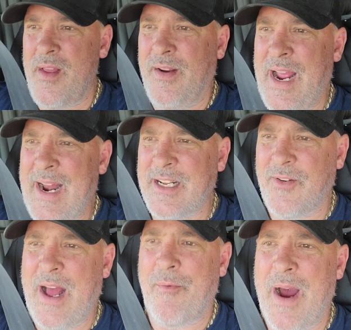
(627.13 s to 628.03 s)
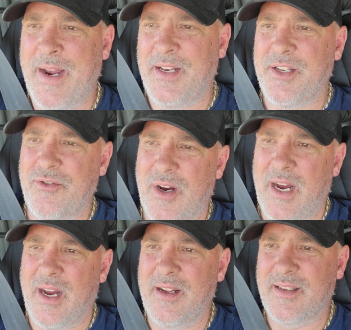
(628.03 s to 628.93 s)
yeah, that's what I wanted
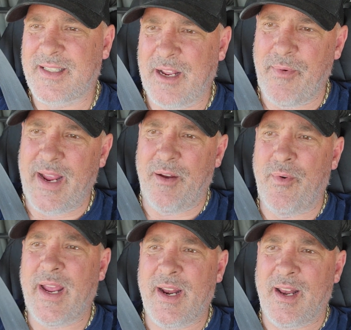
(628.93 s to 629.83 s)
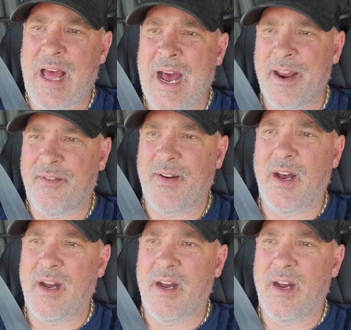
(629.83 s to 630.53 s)
to say. We get a lot of